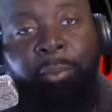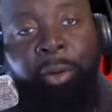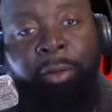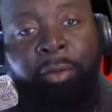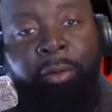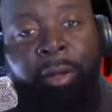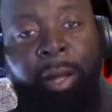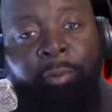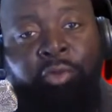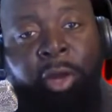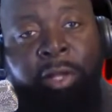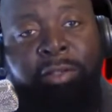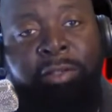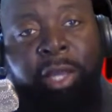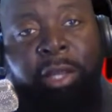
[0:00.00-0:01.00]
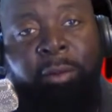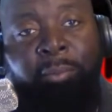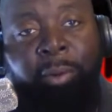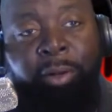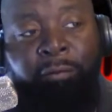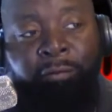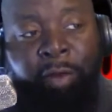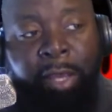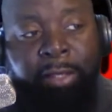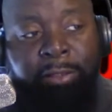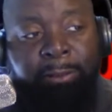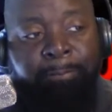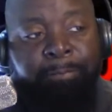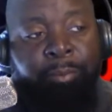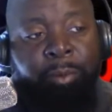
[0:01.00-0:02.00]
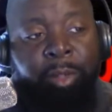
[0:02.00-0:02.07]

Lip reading: brother. I'm trying to save the brother face.